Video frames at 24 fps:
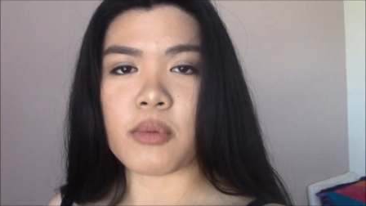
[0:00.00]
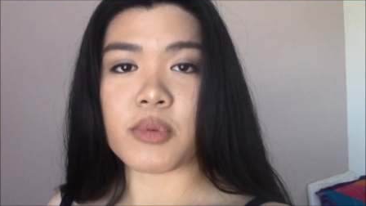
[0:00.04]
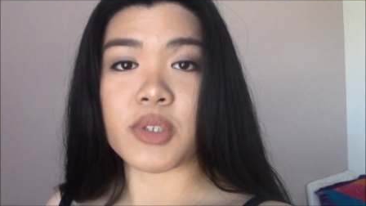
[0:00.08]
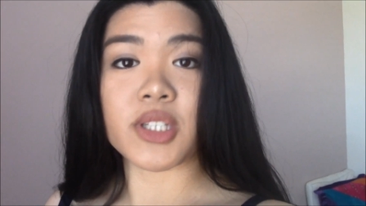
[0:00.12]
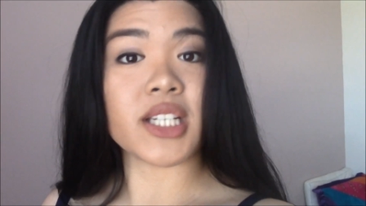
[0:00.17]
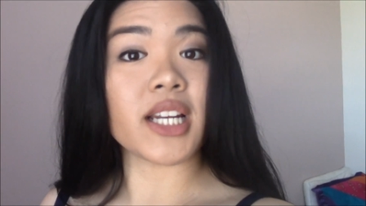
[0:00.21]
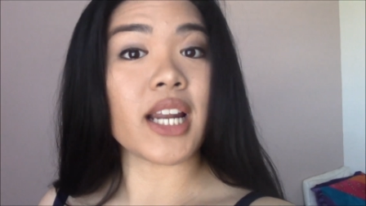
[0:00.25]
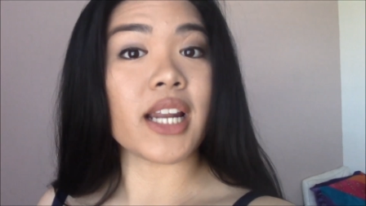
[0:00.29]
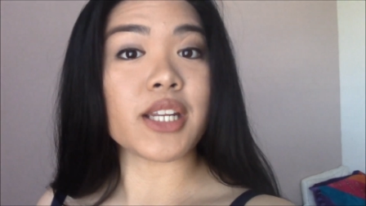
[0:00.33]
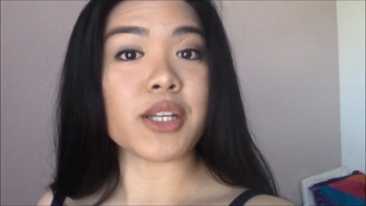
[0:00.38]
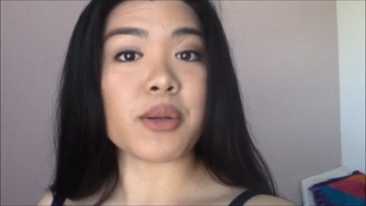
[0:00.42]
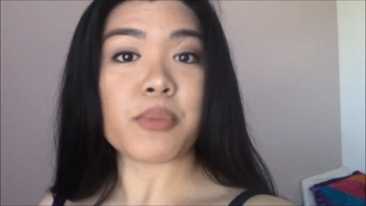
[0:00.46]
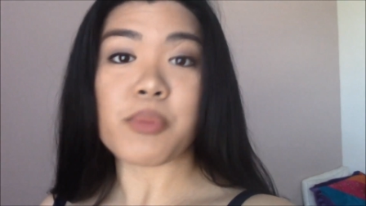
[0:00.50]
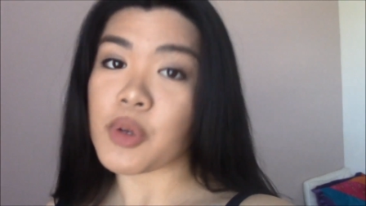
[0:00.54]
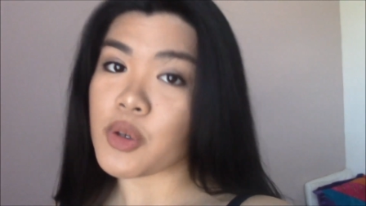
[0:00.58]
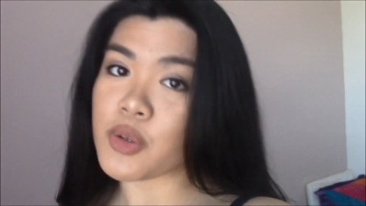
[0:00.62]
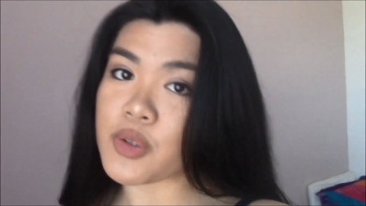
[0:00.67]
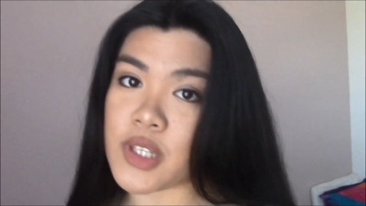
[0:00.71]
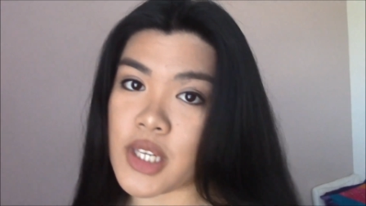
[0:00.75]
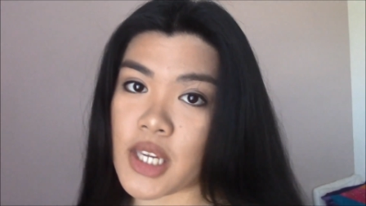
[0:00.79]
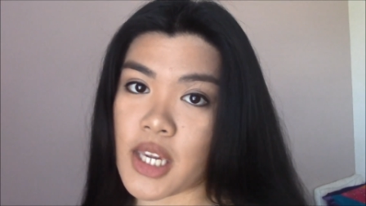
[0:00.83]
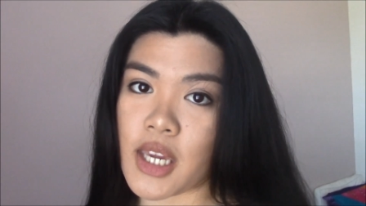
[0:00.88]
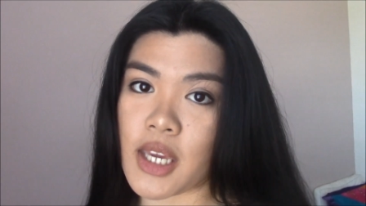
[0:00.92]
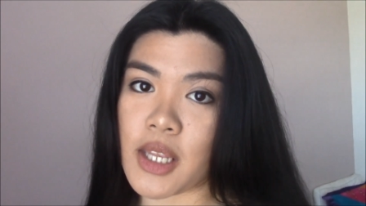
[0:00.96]
She didn't end up
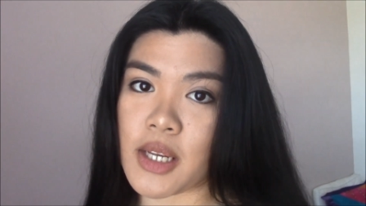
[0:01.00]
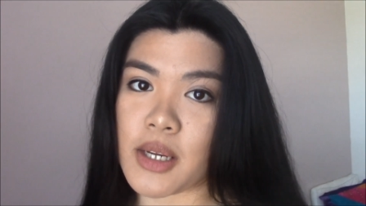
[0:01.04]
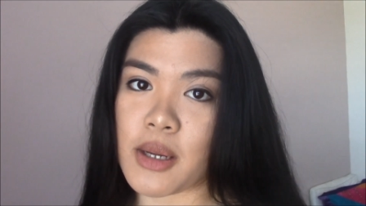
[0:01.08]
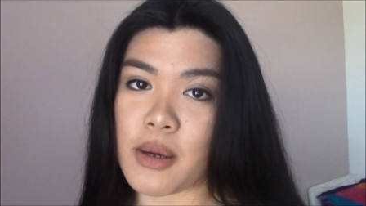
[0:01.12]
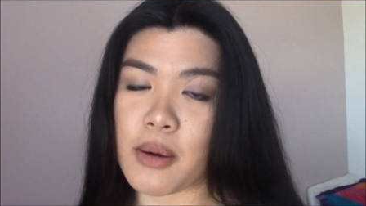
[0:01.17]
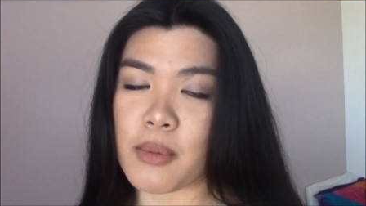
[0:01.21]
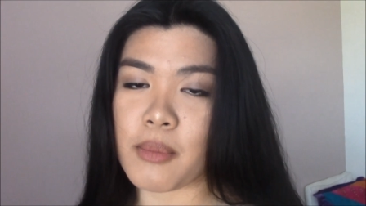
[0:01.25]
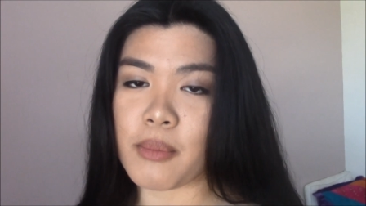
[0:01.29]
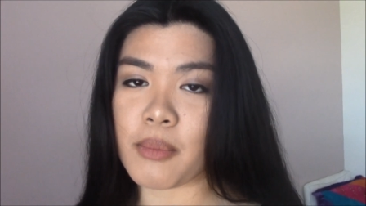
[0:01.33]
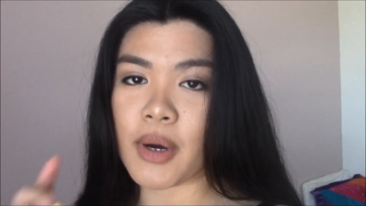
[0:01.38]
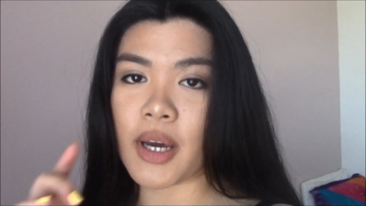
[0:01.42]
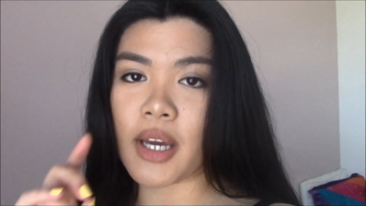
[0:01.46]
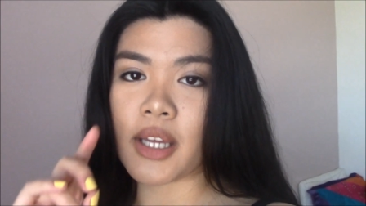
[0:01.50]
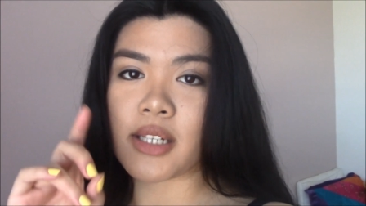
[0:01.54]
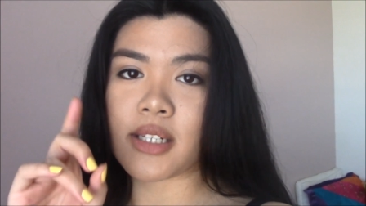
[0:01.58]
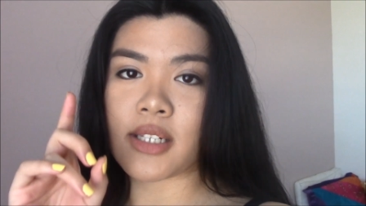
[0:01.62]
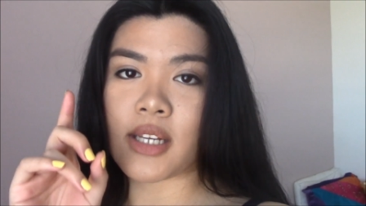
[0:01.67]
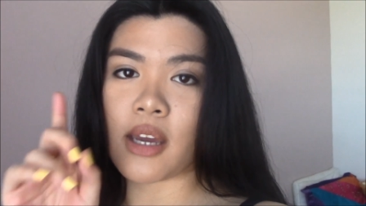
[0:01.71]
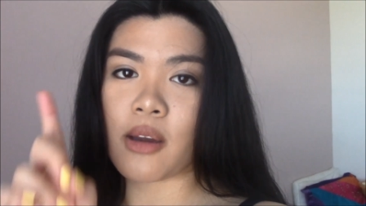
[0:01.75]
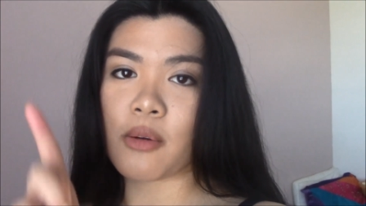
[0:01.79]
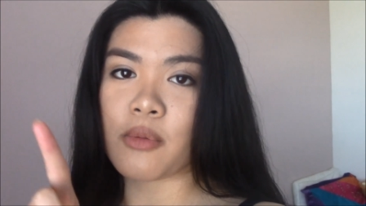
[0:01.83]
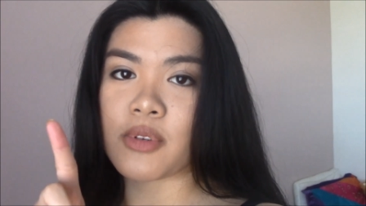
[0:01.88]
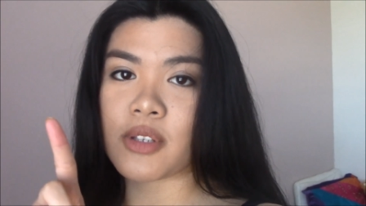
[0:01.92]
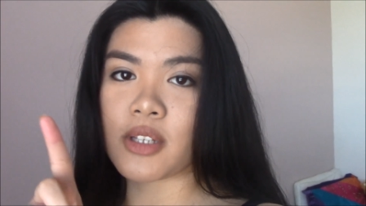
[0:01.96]
using it,
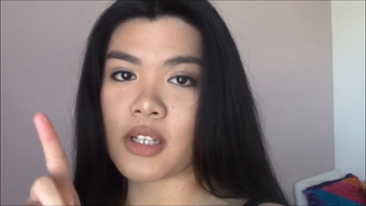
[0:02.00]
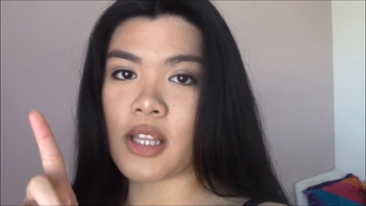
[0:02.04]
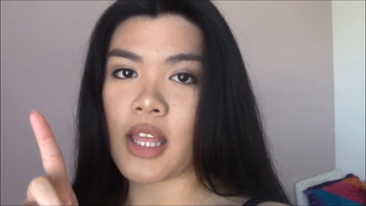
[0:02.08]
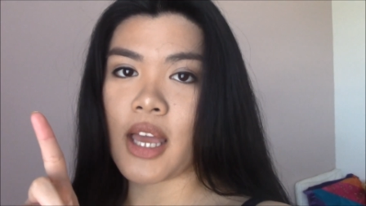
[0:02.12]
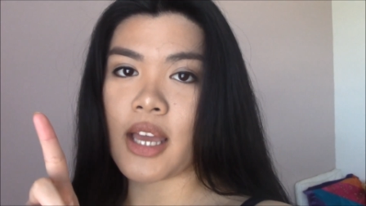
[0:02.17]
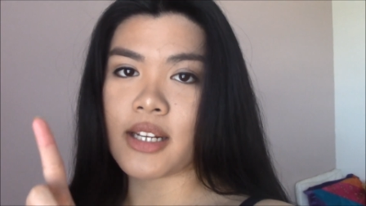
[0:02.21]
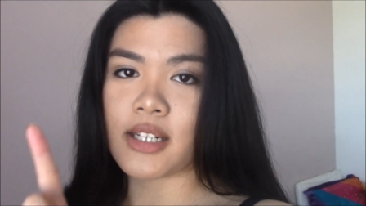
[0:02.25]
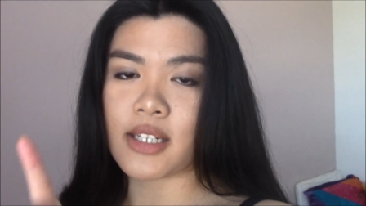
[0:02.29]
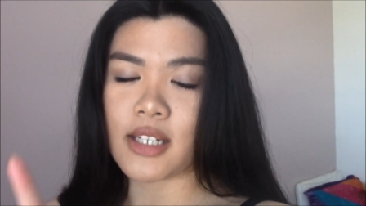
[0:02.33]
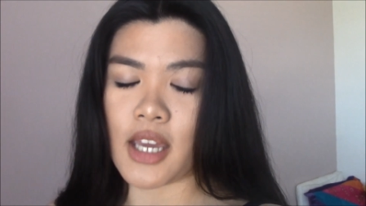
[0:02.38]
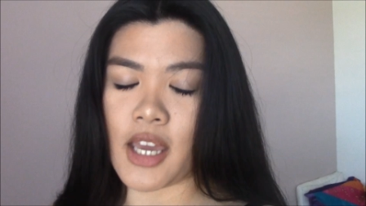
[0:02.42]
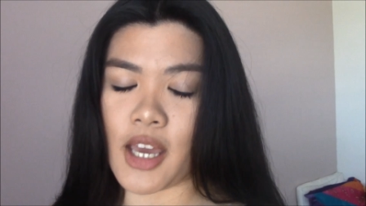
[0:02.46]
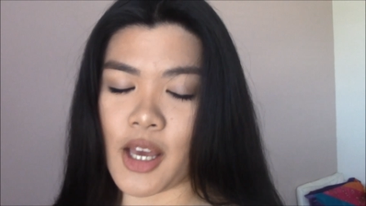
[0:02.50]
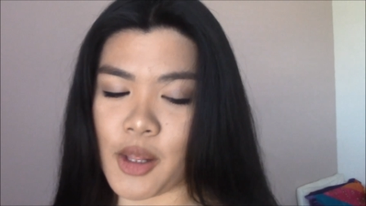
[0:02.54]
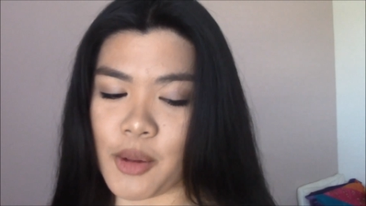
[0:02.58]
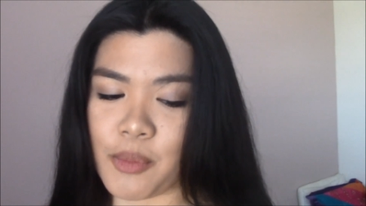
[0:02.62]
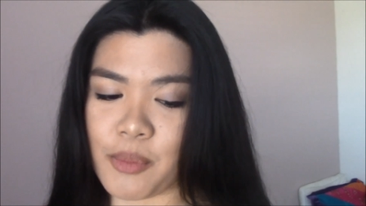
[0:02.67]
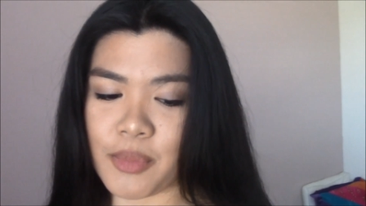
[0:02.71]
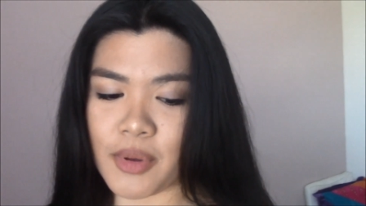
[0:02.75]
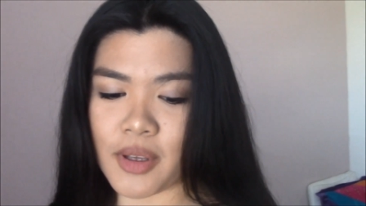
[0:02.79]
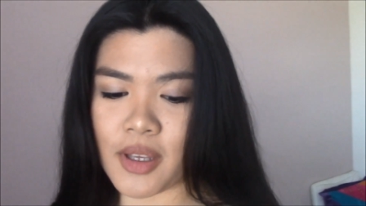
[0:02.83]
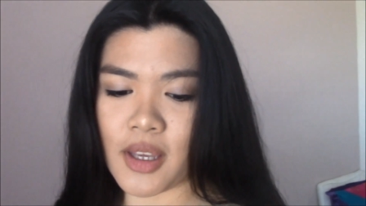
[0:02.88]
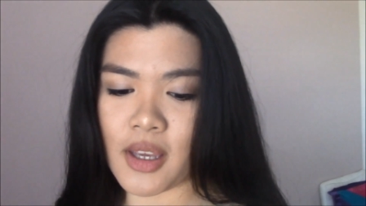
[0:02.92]
but I was glad to help.